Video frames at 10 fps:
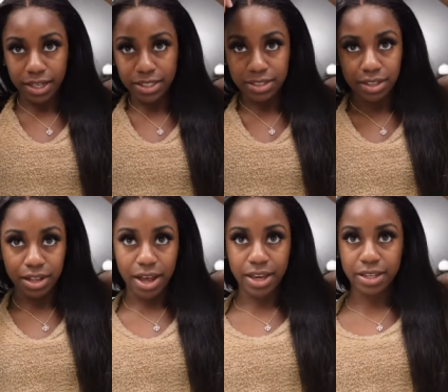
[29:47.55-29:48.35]
And it's a
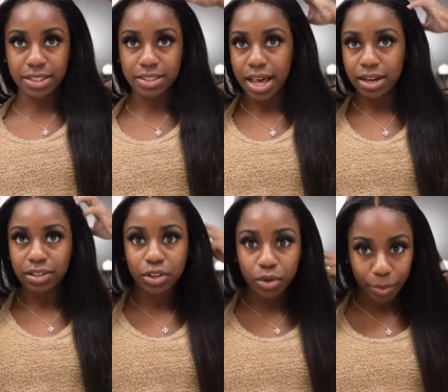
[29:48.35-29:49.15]
lot, it's not
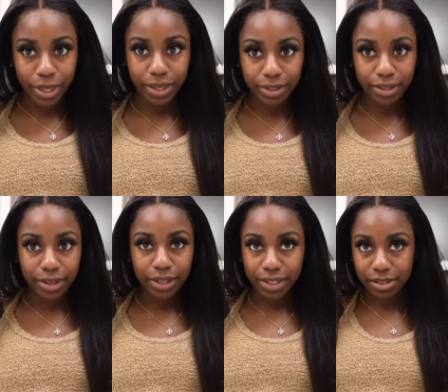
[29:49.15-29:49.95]
a little bit.
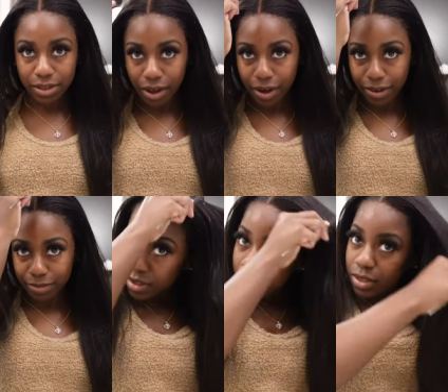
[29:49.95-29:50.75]
It's a
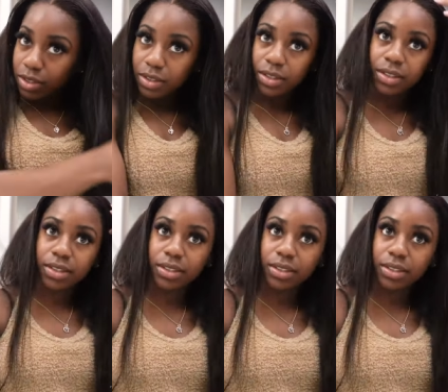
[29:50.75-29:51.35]
lot. but